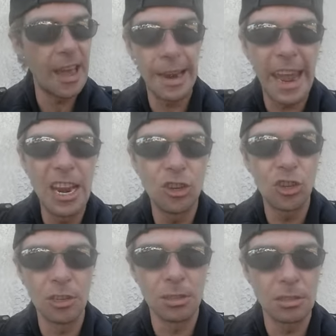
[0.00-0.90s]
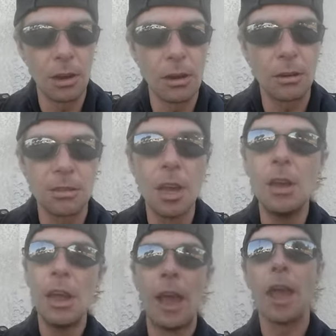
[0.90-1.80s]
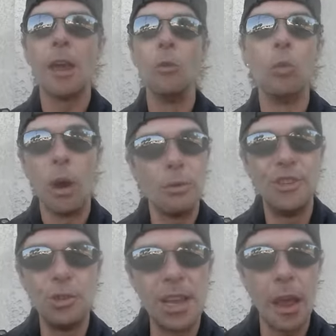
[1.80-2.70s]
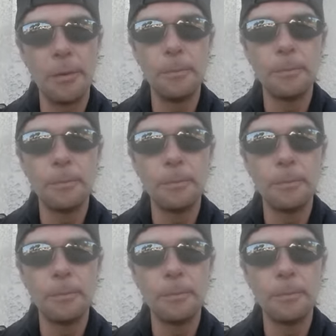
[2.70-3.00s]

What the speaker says: dedication songs. And what would you say?